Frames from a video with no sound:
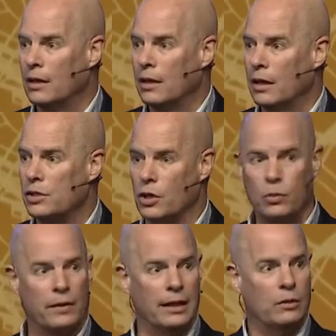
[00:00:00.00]
And so
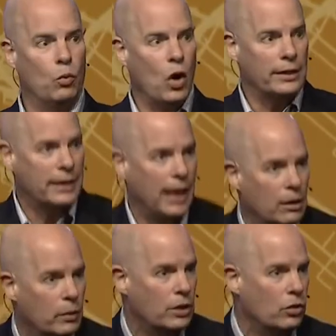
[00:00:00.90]
we're thinking, what
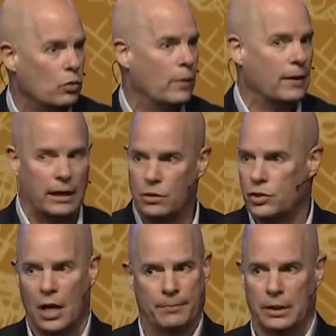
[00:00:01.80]
can we do? We've got to do
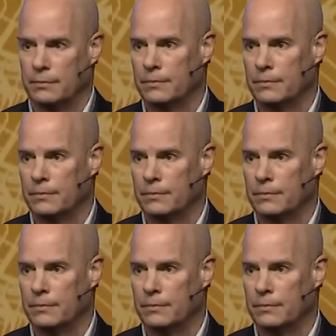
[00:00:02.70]
something.